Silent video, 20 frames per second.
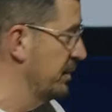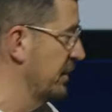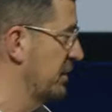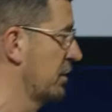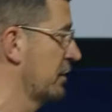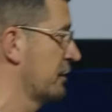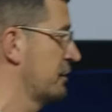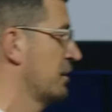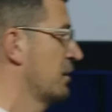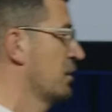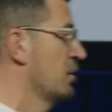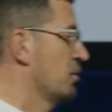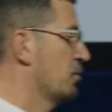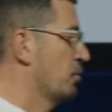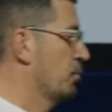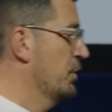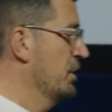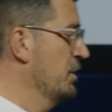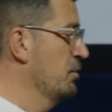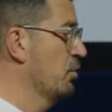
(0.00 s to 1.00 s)
because
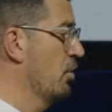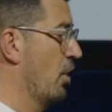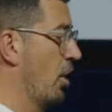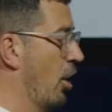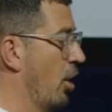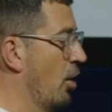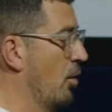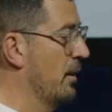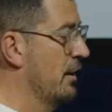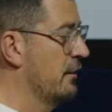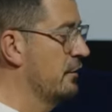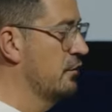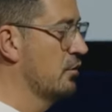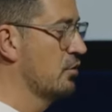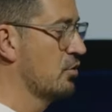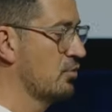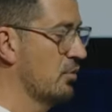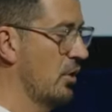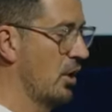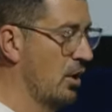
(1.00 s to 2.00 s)
we will always
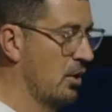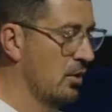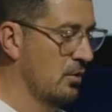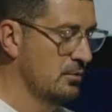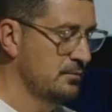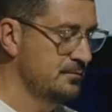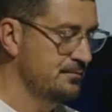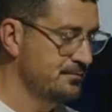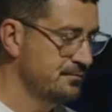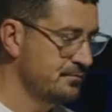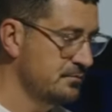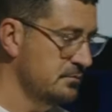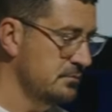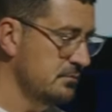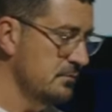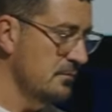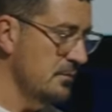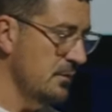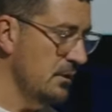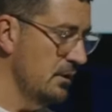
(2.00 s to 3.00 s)
grow
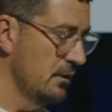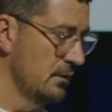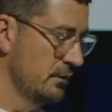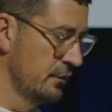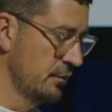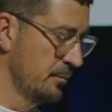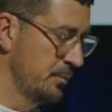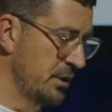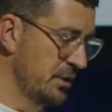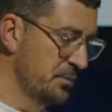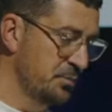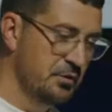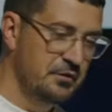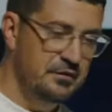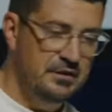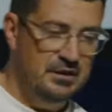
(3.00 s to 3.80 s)
to people's